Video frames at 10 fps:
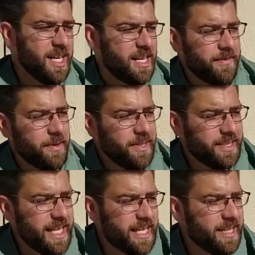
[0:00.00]
If you were to
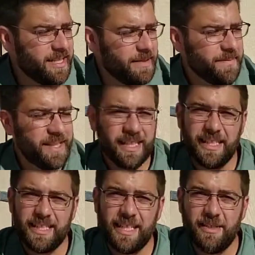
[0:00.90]
take something like
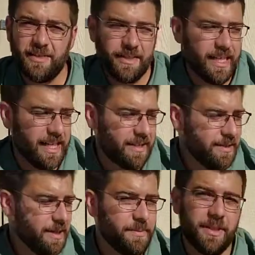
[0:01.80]
this out at
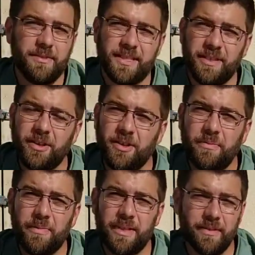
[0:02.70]
30 below zero,
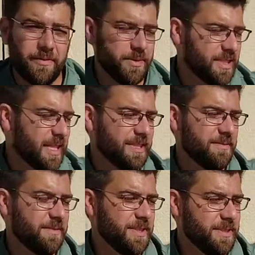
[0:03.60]
middle of a
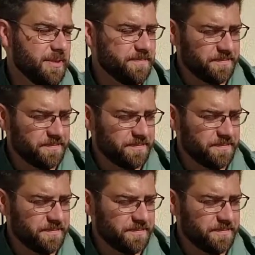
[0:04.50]
Wisconsin winter,